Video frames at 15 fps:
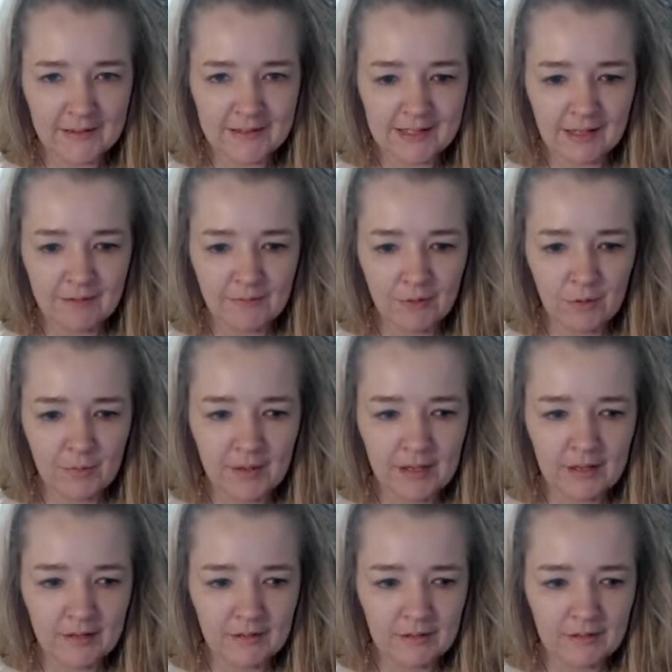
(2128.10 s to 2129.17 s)
down for a
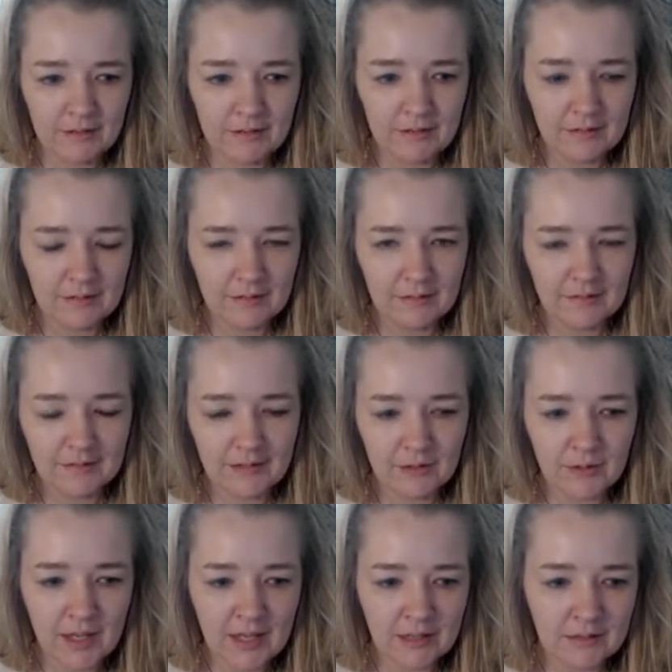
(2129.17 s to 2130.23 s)
bit? Okay.